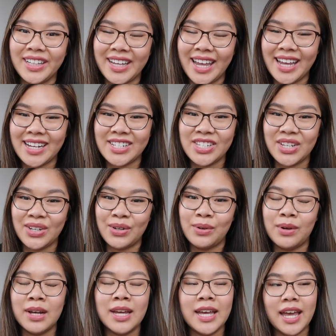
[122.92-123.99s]
looking
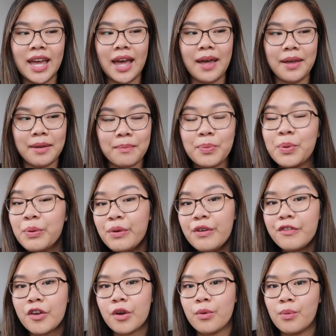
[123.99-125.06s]
to
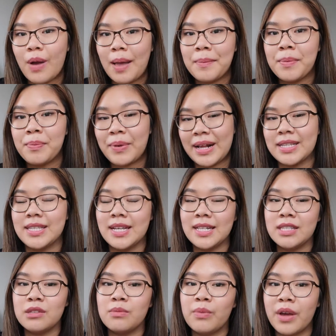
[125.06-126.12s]
improve your web
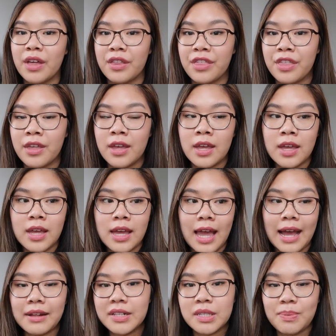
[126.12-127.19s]
presence
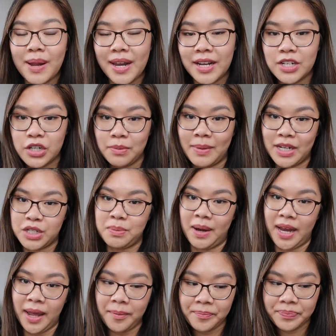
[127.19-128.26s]
without spending too much
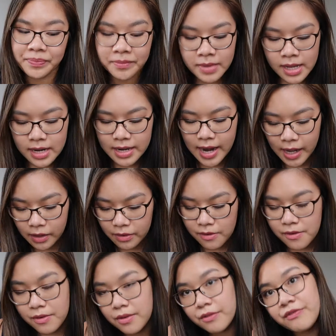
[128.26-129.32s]
money. Now,
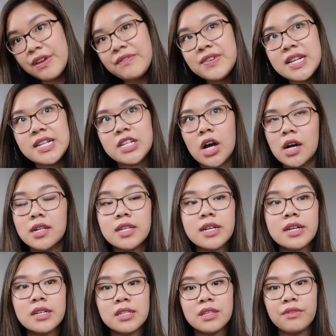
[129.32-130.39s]

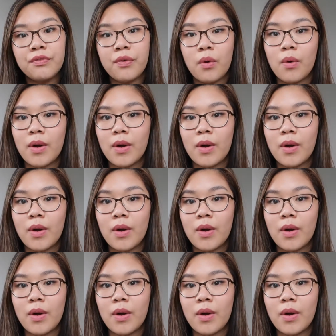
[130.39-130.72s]
$50